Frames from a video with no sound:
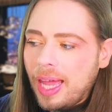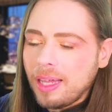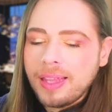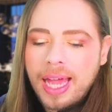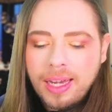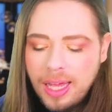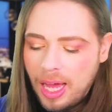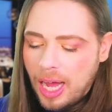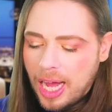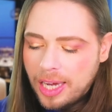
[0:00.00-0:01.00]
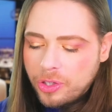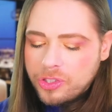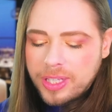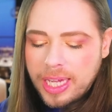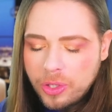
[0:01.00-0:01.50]
and then on your
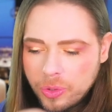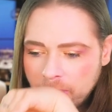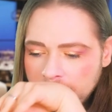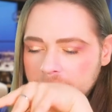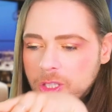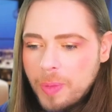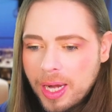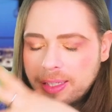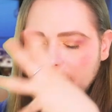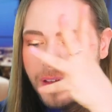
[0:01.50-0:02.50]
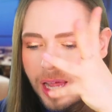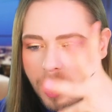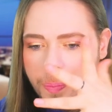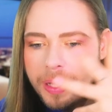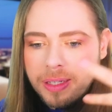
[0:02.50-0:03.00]
skin you smell it
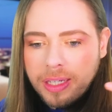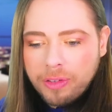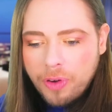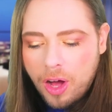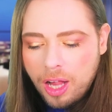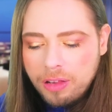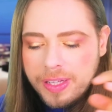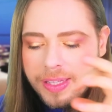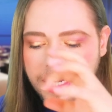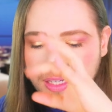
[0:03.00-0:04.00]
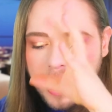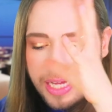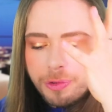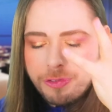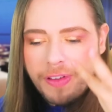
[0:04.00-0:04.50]
develop and evolve and then
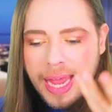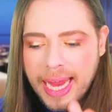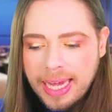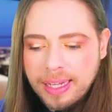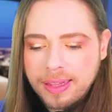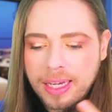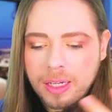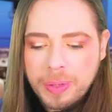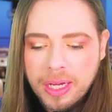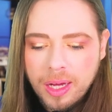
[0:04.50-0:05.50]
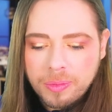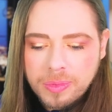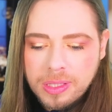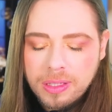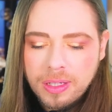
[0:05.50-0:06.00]
kind of fade and then it
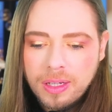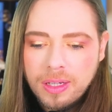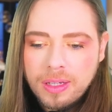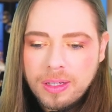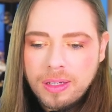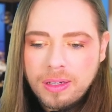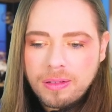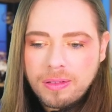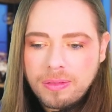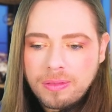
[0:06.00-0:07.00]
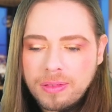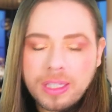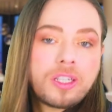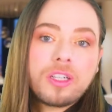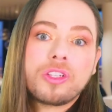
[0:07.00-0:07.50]
becomes
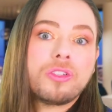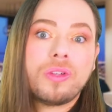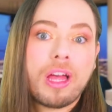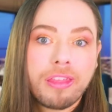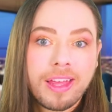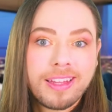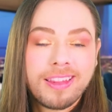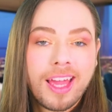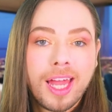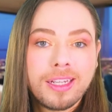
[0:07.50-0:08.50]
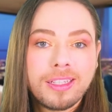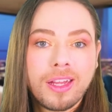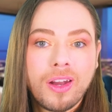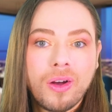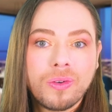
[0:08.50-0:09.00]
it turns into nothing in the end
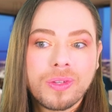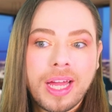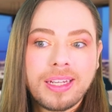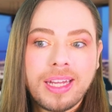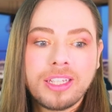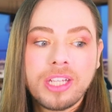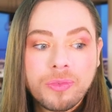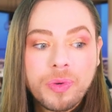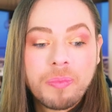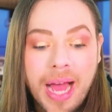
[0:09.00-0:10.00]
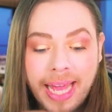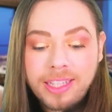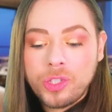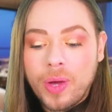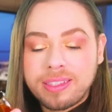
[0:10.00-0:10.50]
you know and it, it
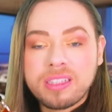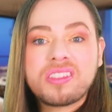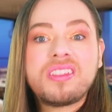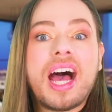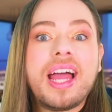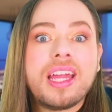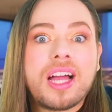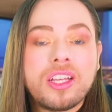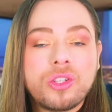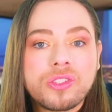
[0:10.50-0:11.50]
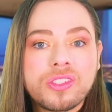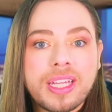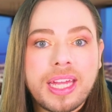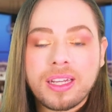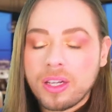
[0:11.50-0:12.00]
reminds you as it's dying on your
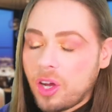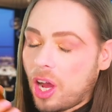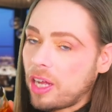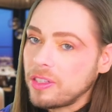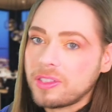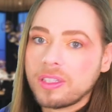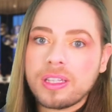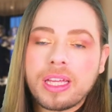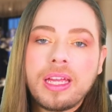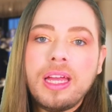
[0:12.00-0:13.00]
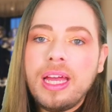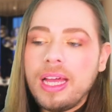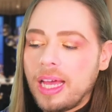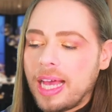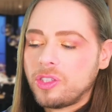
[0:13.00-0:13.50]
skin constantly
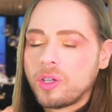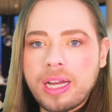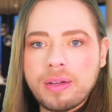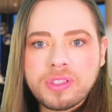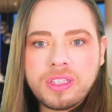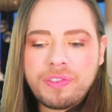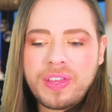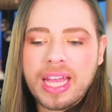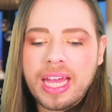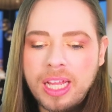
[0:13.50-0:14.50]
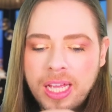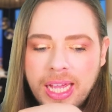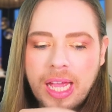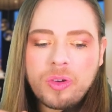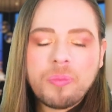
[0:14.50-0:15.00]
as kind of sniffing it
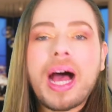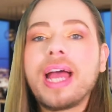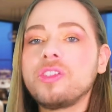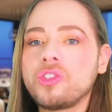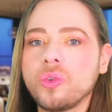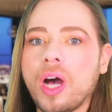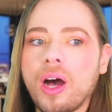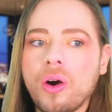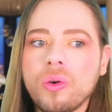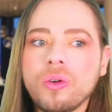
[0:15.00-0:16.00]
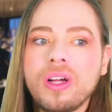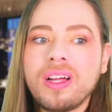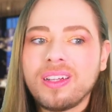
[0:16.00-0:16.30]
it reminds you how